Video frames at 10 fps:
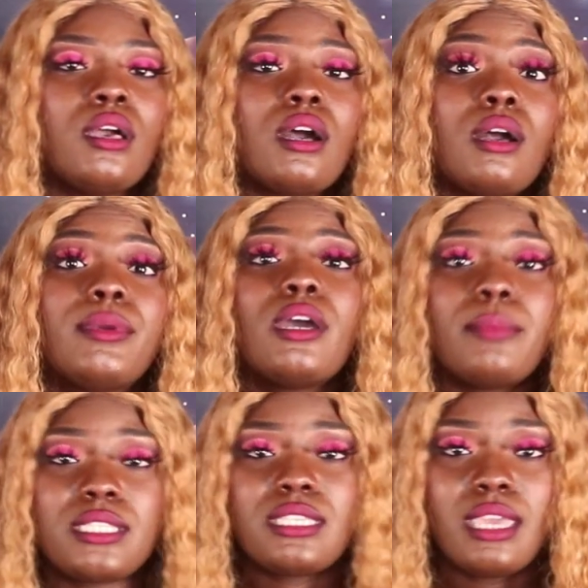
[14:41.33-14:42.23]

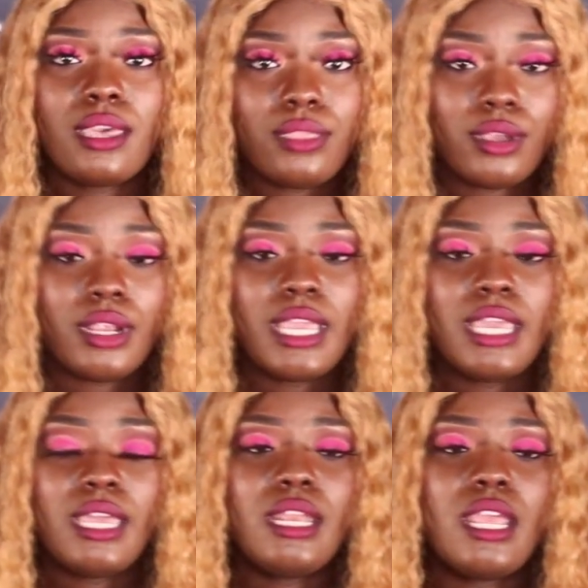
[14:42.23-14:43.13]
coming together
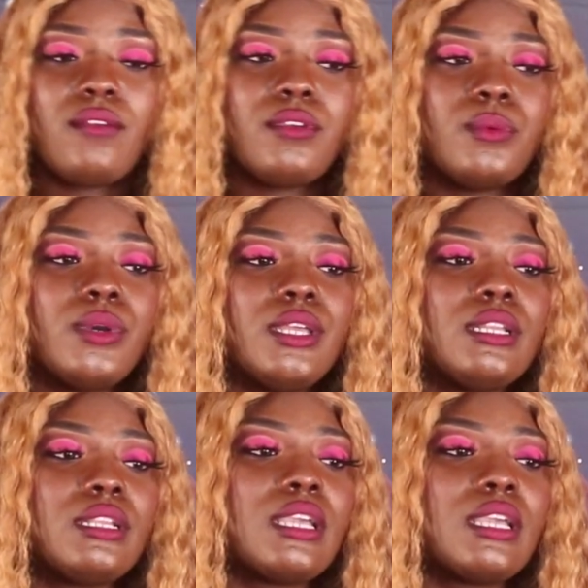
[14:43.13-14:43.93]
and everyone